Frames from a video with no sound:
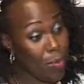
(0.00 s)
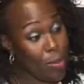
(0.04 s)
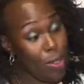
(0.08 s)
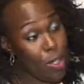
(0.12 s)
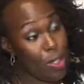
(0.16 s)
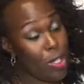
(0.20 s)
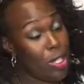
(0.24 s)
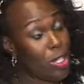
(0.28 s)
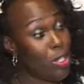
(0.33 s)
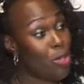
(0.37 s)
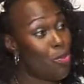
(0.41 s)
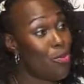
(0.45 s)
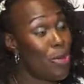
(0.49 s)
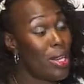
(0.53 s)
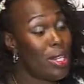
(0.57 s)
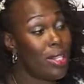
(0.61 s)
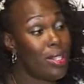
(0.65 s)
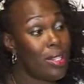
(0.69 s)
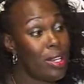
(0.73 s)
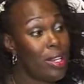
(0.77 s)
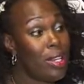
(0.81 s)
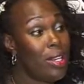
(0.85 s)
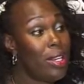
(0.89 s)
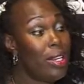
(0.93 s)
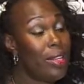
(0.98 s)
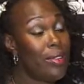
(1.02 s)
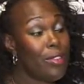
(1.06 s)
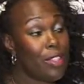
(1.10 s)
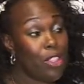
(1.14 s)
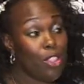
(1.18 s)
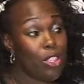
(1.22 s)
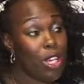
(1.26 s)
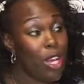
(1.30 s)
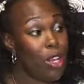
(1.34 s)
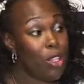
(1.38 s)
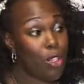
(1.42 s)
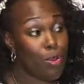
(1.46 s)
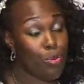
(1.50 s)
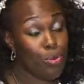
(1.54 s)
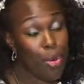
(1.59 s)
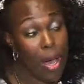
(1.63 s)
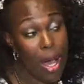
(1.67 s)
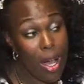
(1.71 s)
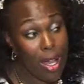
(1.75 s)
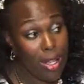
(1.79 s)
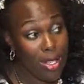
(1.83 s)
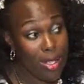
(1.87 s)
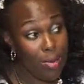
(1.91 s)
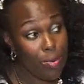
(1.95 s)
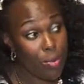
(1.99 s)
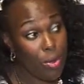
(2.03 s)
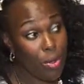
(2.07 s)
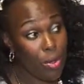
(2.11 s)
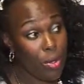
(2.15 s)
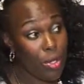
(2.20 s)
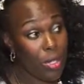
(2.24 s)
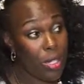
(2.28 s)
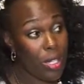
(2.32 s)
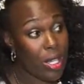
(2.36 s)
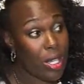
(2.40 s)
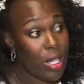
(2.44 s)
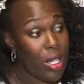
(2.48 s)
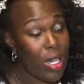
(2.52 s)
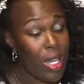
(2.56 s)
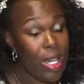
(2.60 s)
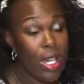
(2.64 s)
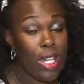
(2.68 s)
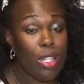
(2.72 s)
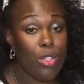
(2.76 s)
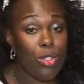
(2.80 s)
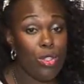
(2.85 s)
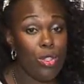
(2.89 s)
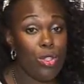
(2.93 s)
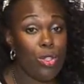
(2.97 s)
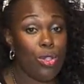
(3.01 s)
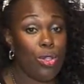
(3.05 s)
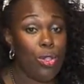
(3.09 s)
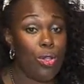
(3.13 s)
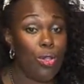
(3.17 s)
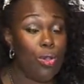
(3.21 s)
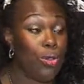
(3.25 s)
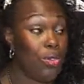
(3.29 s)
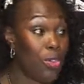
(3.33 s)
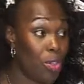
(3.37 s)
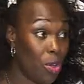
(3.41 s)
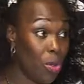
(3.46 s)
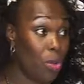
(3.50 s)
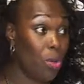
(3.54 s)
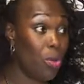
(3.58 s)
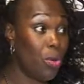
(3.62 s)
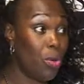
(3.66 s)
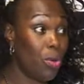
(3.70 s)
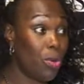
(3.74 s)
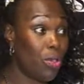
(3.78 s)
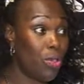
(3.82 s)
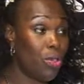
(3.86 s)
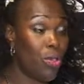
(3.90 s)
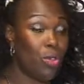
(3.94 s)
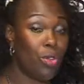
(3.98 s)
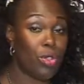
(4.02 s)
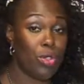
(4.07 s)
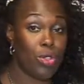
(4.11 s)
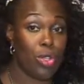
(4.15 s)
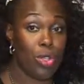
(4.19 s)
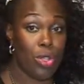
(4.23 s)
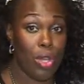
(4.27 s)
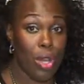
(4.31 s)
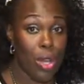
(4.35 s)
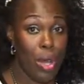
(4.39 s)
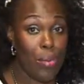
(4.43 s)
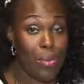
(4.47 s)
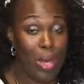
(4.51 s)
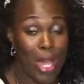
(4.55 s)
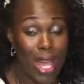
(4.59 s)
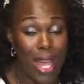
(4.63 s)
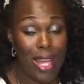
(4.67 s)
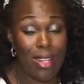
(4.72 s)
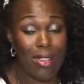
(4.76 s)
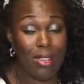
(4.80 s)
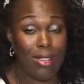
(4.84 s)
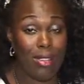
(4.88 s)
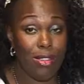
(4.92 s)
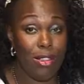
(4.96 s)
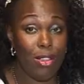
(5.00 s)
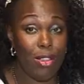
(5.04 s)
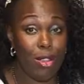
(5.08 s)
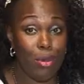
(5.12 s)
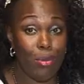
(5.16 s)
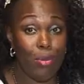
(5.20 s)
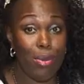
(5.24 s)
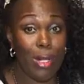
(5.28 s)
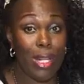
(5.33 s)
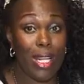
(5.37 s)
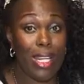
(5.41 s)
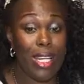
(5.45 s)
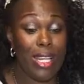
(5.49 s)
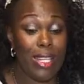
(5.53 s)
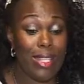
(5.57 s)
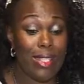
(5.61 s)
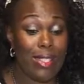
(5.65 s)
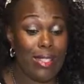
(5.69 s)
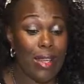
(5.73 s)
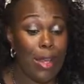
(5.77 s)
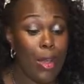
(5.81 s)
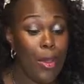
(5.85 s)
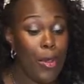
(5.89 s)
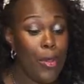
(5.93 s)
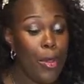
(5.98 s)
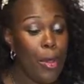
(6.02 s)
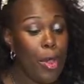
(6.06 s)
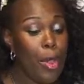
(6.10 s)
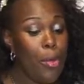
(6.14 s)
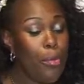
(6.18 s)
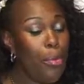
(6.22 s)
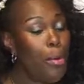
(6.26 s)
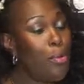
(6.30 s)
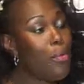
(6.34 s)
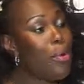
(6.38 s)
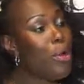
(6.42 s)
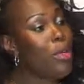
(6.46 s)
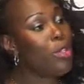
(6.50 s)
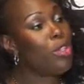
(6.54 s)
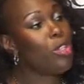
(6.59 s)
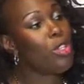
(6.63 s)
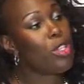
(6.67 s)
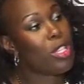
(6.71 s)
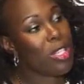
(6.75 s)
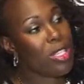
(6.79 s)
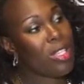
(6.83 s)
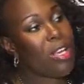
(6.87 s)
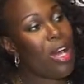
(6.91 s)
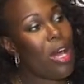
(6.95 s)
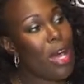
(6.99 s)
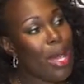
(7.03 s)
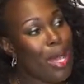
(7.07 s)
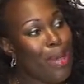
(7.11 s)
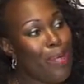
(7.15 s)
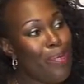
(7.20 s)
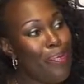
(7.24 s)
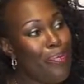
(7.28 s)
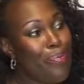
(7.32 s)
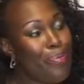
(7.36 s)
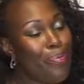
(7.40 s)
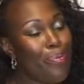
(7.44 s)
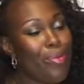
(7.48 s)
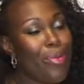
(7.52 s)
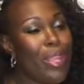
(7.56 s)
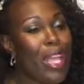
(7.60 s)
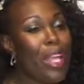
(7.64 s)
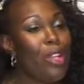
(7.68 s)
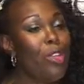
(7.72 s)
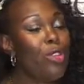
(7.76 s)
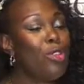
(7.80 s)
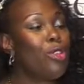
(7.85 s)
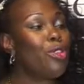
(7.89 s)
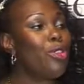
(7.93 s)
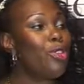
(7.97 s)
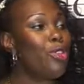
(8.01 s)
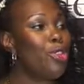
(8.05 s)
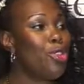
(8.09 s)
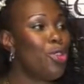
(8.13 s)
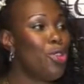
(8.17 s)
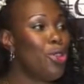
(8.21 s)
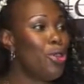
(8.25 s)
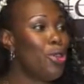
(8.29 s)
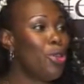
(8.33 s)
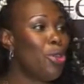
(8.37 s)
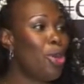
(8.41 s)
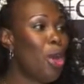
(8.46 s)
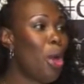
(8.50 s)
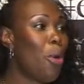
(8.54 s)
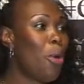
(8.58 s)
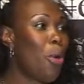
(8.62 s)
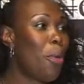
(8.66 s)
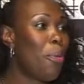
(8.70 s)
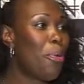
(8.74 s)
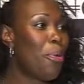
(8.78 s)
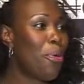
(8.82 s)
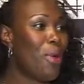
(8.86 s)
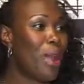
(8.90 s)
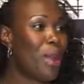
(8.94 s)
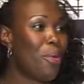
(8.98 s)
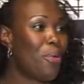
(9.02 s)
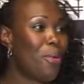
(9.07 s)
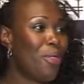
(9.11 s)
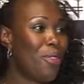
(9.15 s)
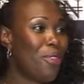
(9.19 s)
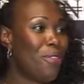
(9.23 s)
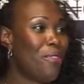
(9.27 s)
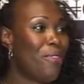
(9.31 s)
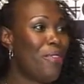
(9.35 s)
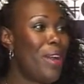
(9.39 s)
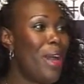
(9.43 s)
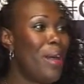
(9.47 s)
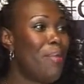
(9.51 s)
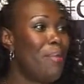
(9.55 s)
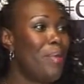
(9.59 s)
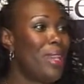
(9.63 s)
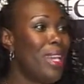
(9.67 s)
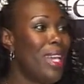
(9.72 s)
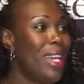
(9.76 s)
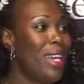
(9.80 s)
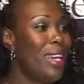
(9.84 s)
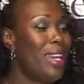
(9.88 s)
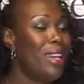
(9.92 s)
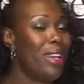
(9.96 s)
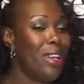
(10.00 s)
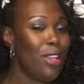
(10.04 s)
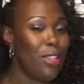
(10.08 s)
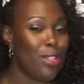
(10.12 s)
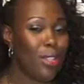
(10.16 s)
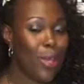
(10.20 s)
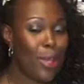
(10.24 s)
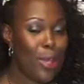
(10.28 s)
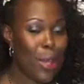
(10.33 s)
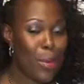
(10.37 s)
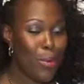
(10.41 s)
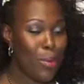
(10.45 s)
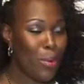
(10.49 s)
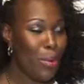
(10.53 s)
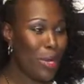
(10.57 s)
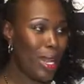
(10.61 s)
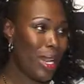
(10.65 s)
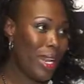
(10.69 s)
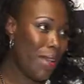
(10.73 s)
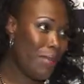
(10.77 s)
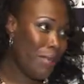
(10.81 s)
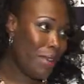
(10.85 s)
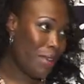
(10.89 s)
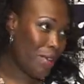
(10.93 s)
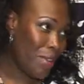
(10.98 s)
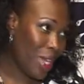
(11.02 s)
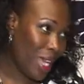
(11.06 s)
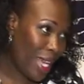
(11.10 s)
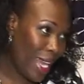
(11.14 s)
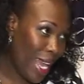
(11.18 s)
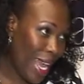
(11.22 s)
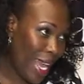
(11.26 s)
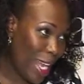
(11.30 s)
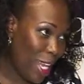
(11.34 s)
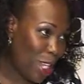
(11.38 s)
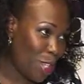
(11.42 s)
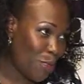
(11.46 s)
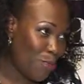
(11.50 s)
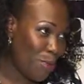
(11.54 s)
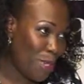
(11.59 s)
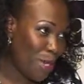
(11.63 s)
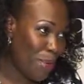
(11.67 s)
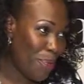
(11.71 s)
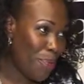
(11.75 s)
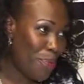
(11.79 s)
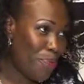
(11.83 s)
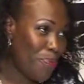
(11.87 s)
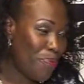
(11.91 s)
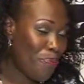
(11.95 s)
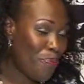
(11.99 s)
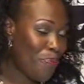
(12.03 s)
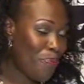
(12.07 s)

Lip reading: for you to surrender the child's passport into the court or to be handed to the police. But most of the time, they look to cooperate with the family. So they want a level of engagement,